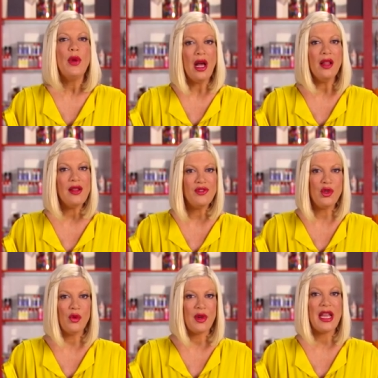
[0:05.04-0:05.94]
We all love
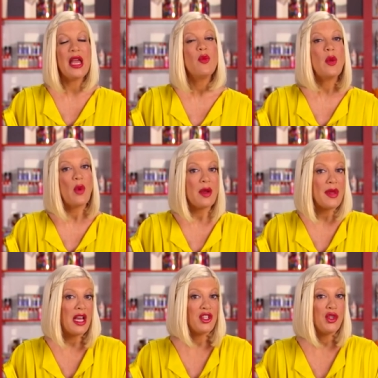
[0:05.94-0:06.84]
jewelry and we want to
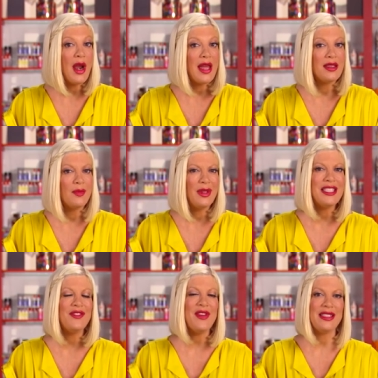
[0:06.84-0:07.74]
be on trend, but
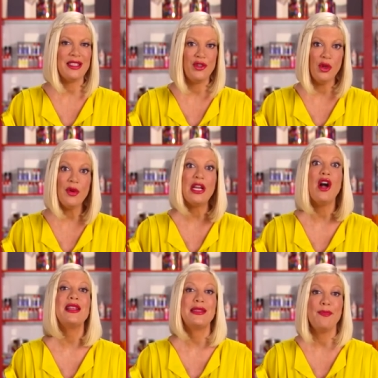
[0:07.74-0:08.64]
let's face it, jewelry
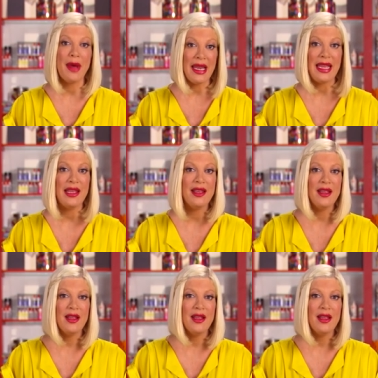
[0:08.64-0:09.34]
costs money.